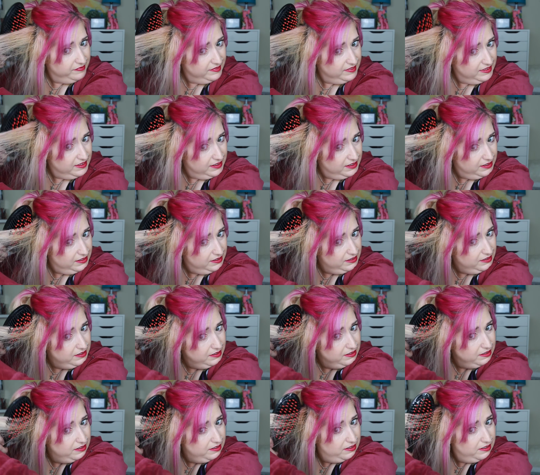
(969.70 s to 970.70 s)

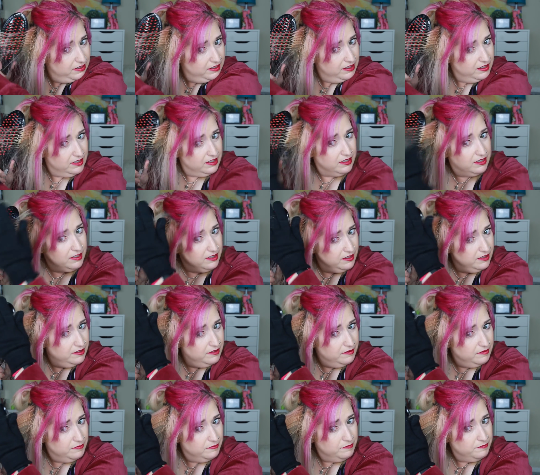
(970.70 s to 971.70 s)

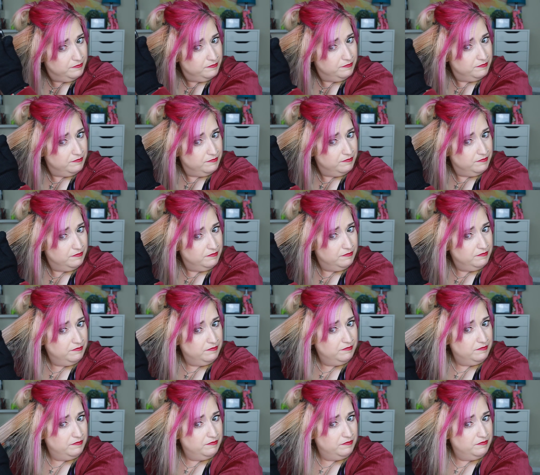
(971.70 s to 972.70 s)

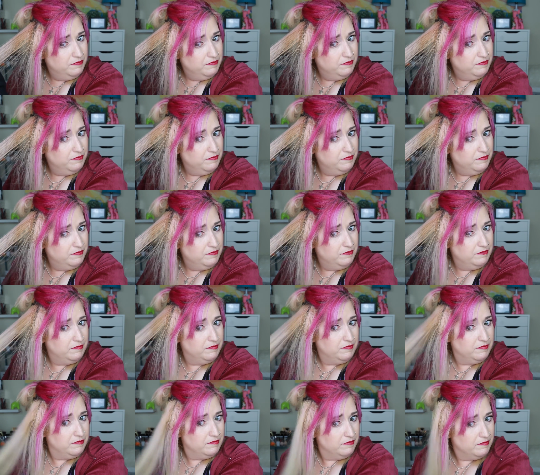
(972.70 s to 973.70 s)

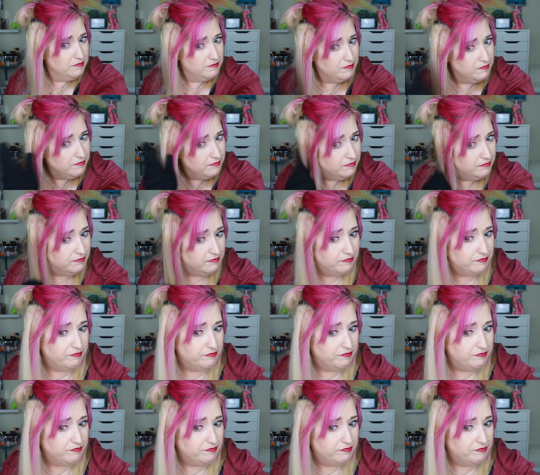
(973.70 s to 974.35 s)
(no one is talking)